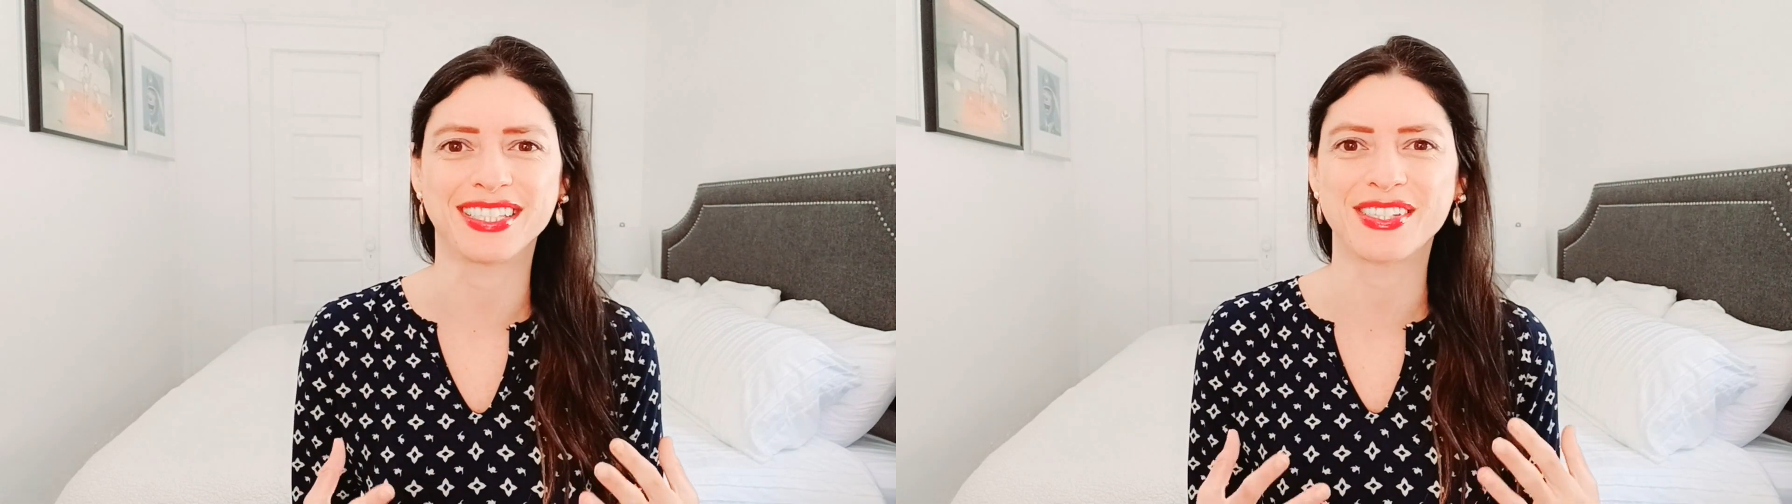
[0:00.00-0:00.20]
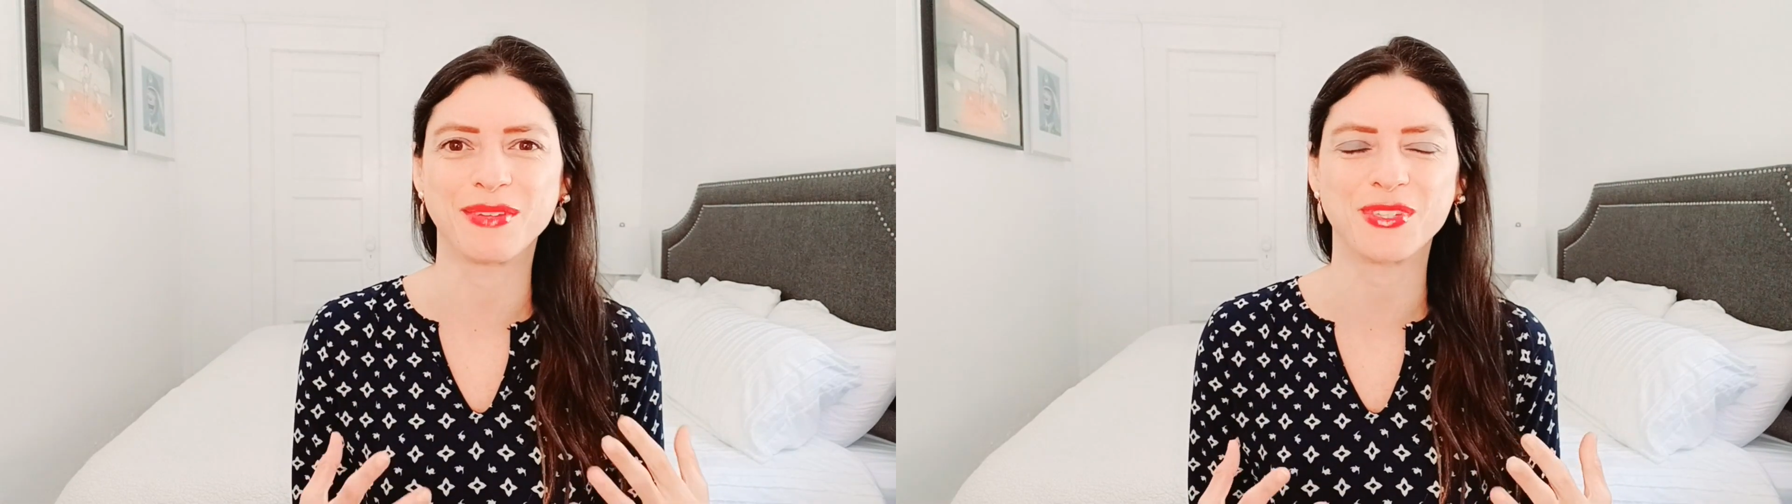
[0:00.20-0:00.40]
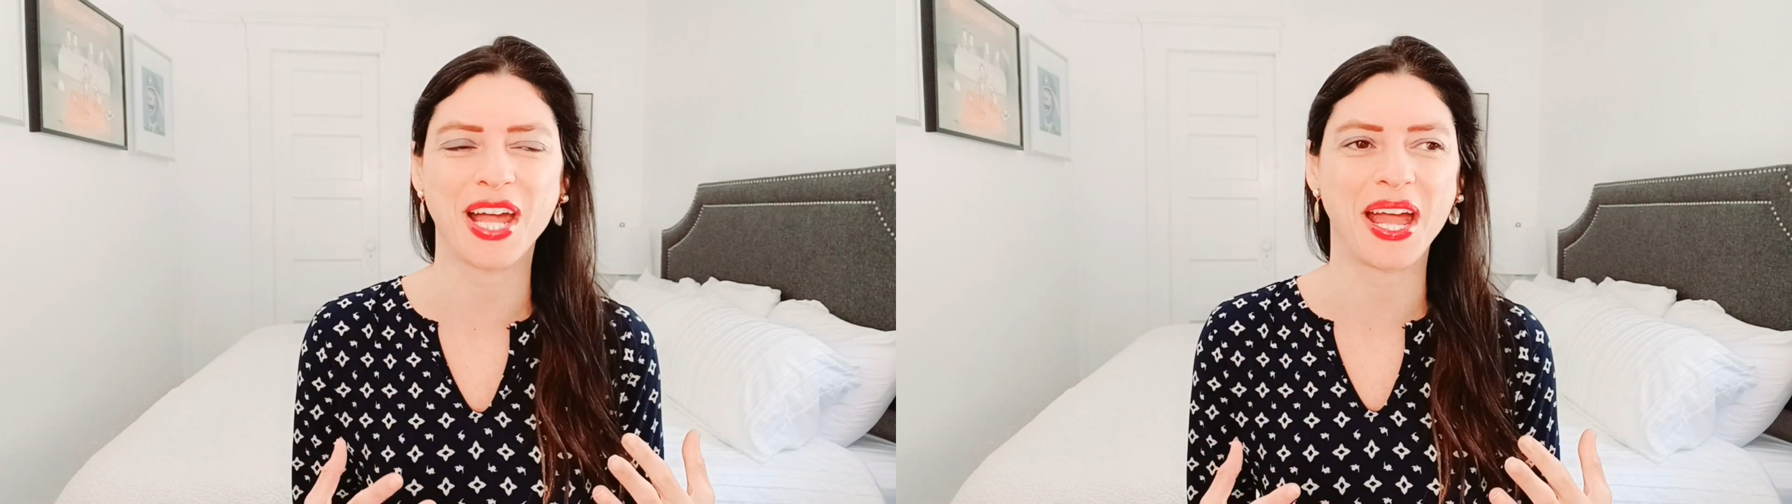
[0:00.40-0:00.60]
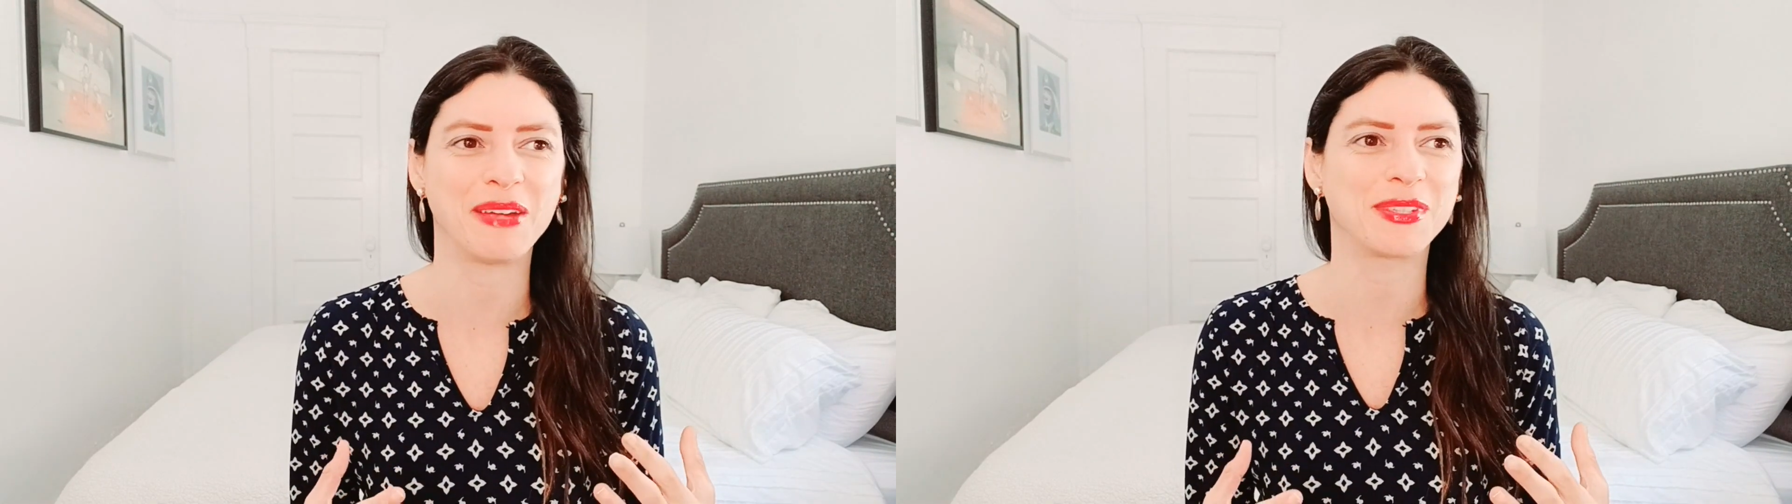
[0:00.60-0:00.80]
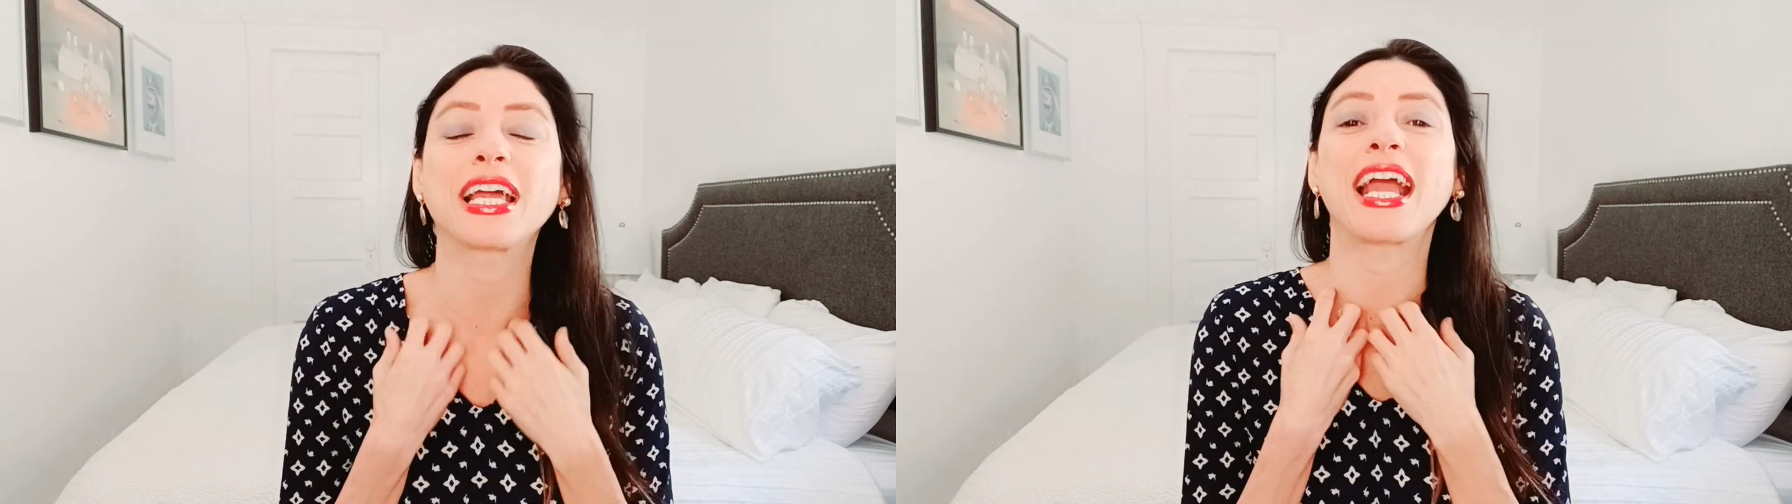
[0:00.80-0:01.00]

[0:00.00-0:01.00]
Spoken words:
sometimes.